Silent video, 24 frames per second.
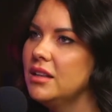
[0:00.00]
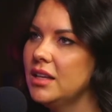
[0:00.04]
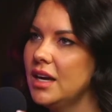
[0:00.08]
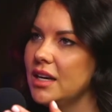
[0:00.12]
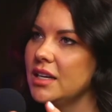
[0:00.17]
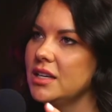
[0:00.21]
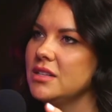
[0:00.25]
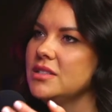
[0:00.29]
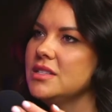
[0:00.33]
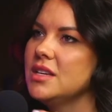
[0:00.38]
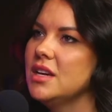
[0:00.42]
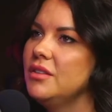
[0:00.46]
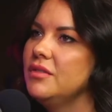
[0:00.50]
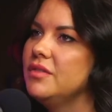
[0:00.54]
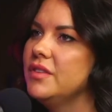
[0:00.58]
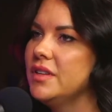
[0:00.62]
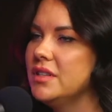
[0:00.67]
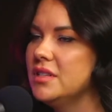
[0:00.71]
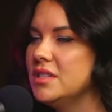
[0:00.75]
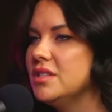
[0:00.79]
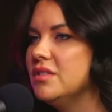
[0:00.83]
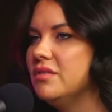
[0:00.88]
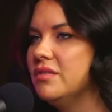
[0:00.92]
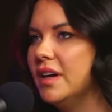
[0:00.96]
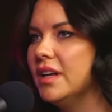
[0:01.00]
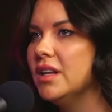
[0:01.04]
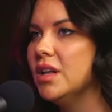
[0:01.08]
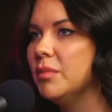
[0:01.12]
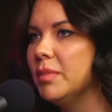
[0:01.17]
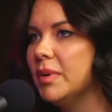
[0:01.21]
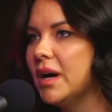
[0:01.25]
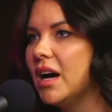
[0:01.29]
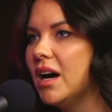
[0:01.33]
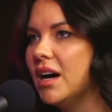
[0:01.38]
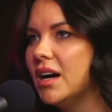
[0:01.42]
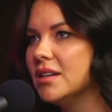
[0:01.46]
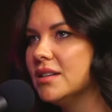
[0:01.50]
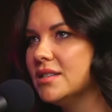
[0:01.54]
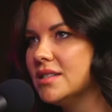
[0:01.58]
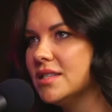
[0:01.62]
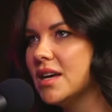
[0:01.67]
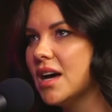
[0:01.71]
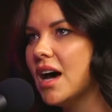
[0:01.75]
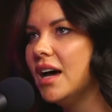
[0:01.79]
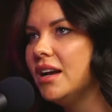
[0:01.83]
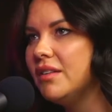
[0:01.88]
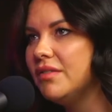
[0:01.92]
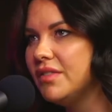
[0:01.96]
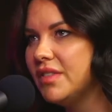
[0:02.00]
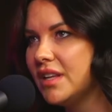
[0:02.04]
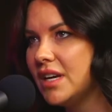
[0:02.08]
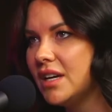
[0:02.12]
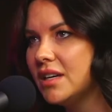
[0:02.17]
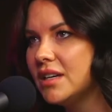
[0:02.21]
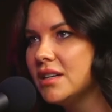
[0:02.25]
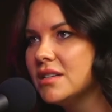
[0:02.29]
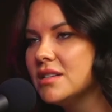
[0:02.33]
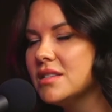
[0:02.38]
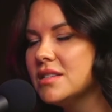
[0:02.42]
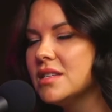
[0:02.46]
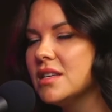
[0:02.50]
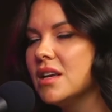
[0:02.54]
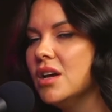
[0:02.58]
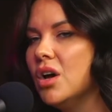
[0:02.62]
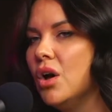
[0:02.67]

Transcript: like you said, for the developer side of things,